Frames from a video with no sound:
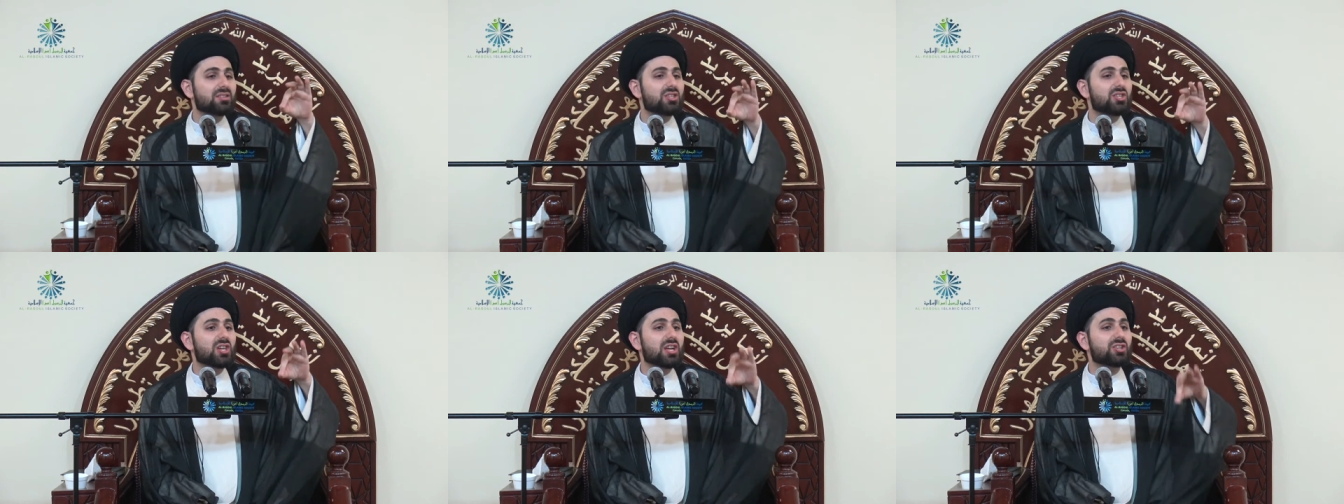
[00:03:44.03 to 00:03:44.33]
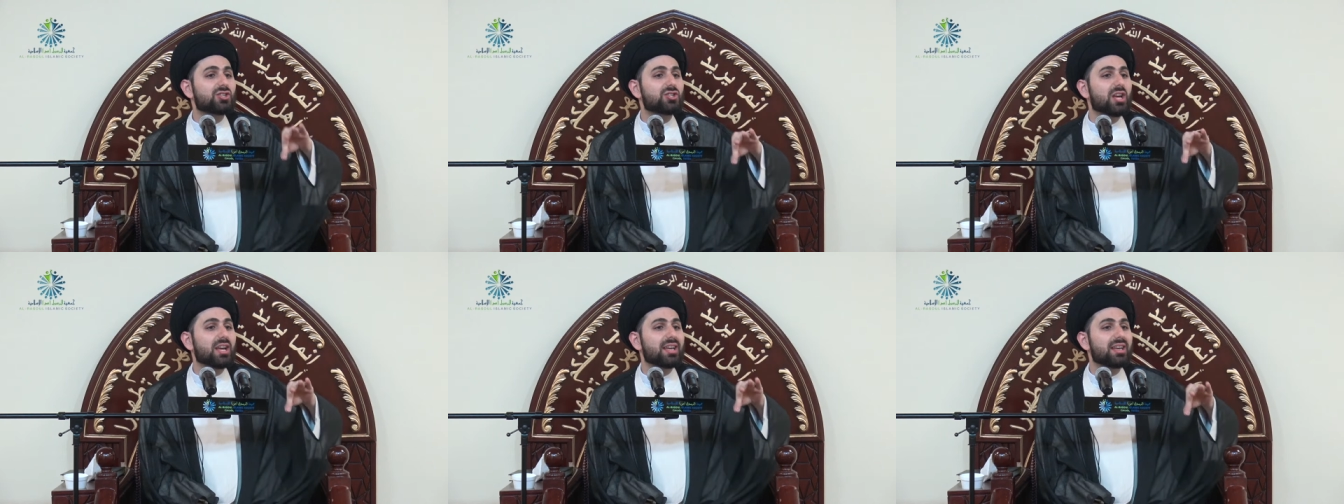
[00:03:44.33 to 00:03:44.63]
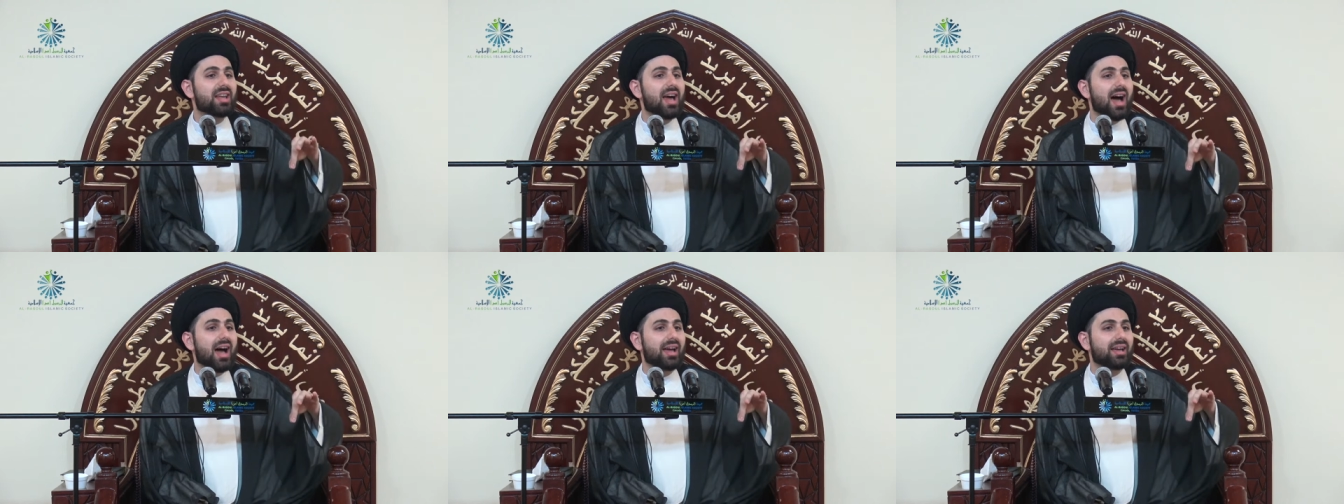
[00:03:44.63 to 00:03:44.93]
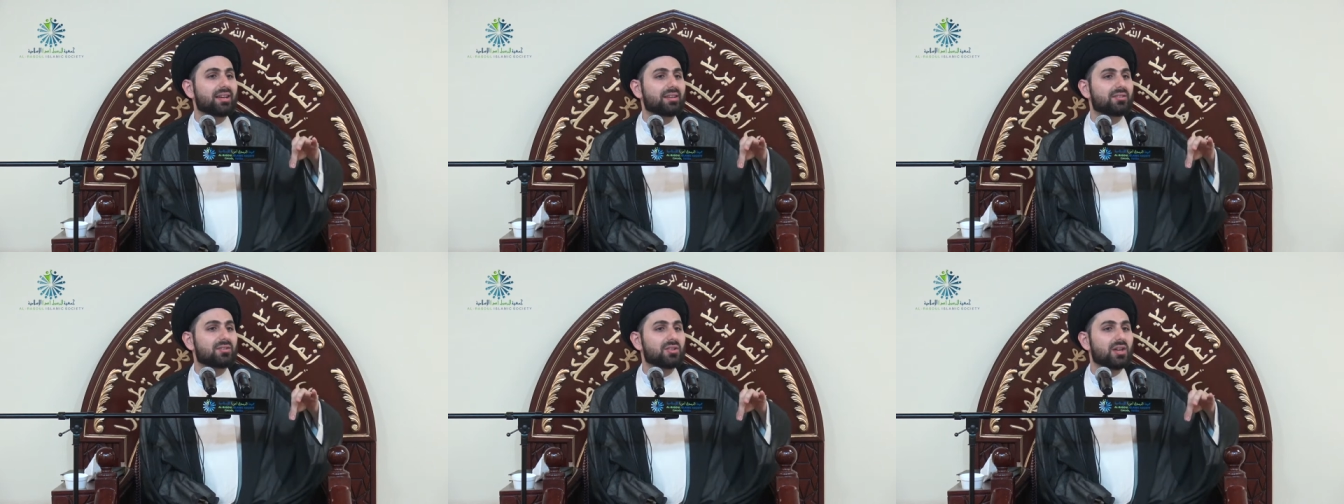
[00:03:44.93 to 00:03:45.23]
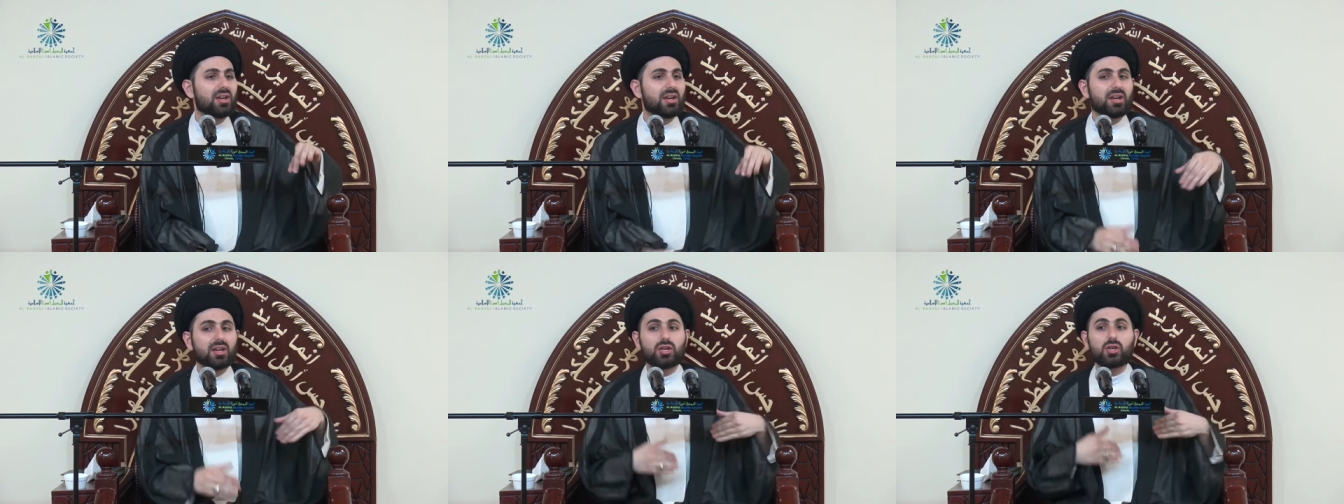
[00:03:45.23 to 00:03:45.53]
such a night
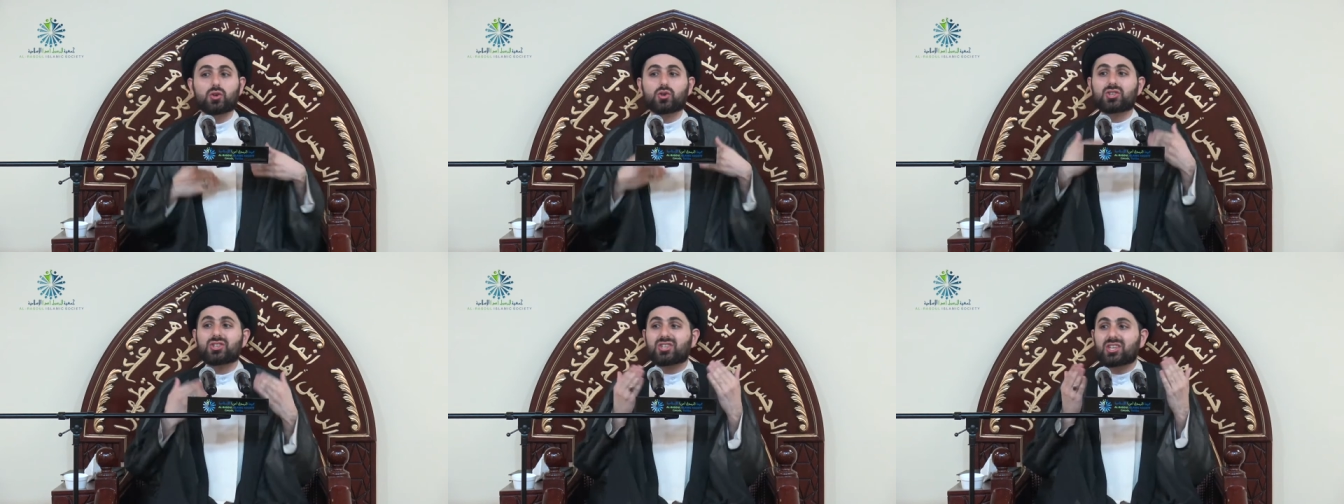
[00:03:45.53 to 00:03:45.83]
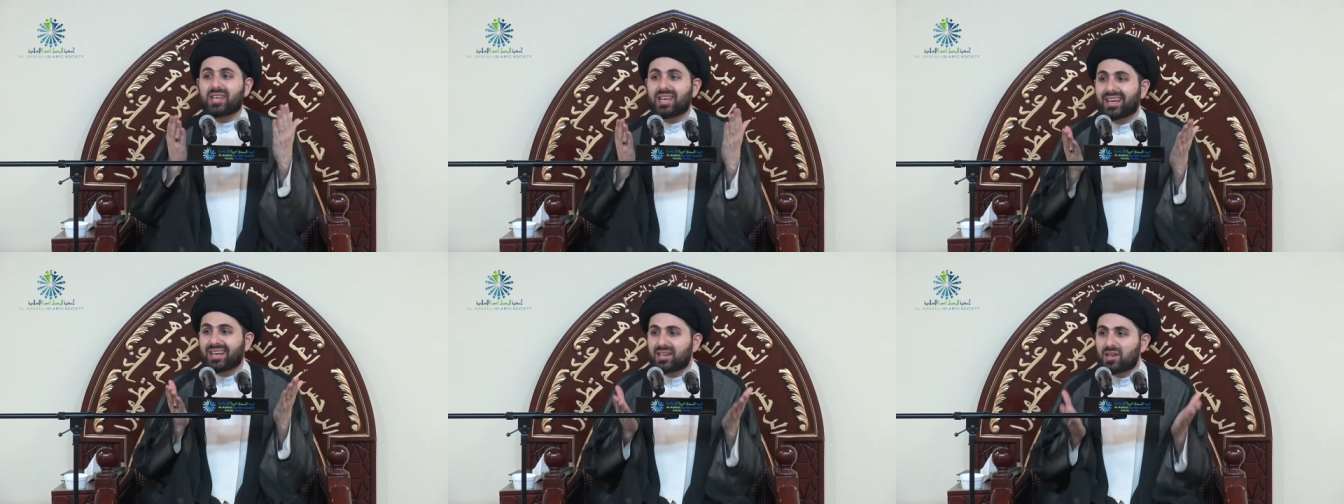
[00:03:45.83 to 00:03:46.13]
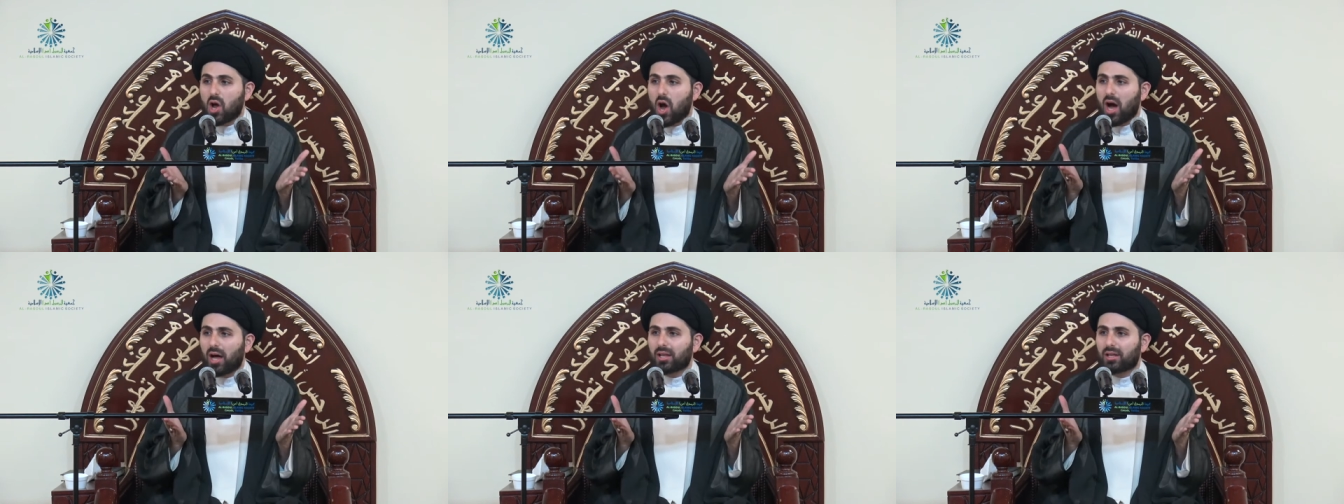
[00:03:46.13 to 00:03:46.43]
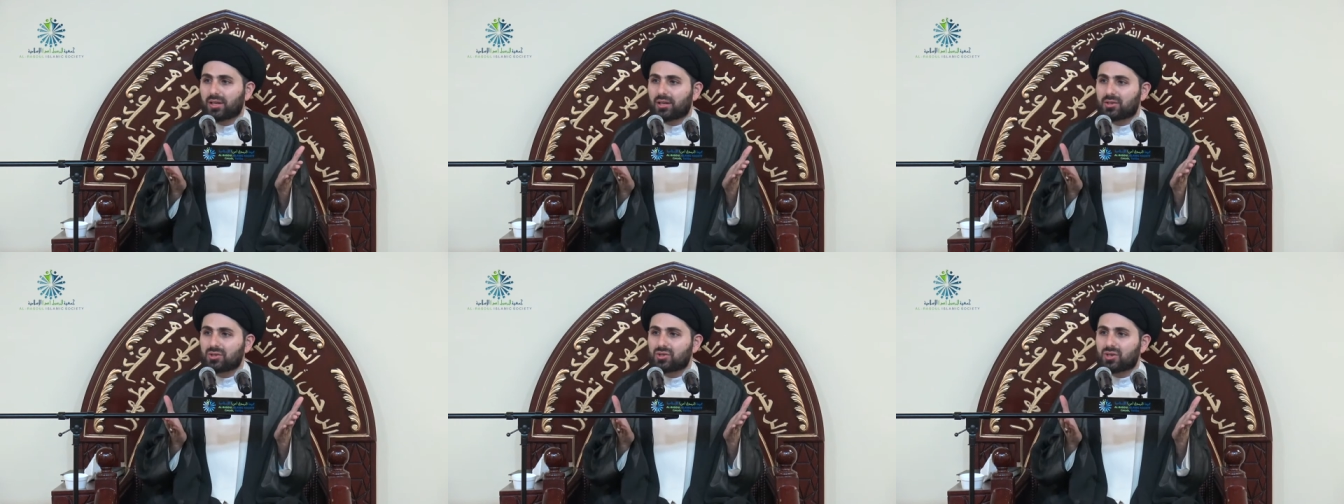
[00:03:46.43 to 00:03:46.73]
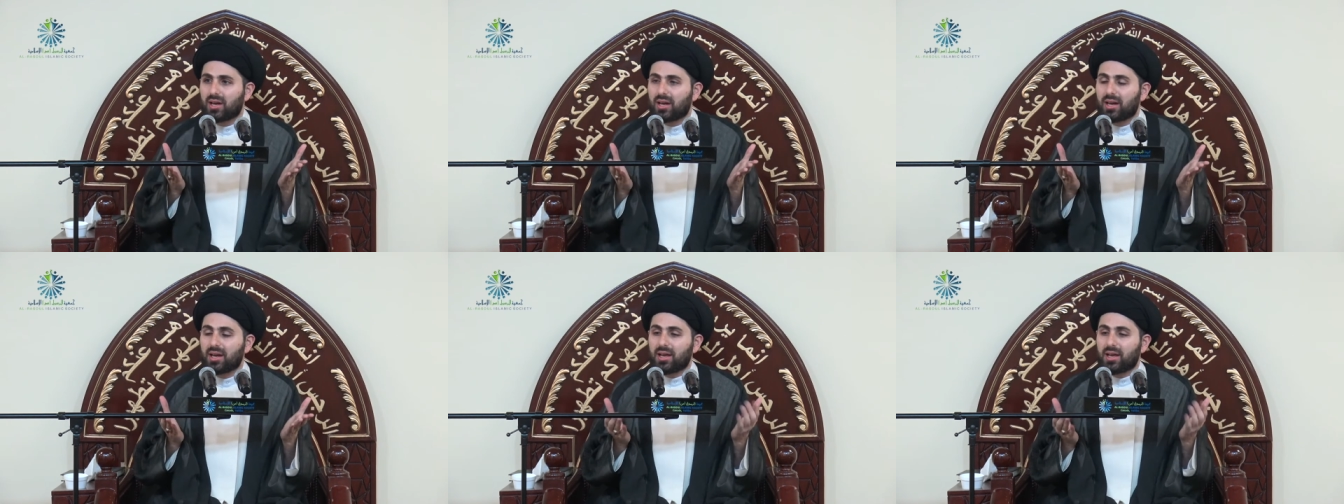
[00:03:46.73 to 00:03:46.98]
you seek knowledge,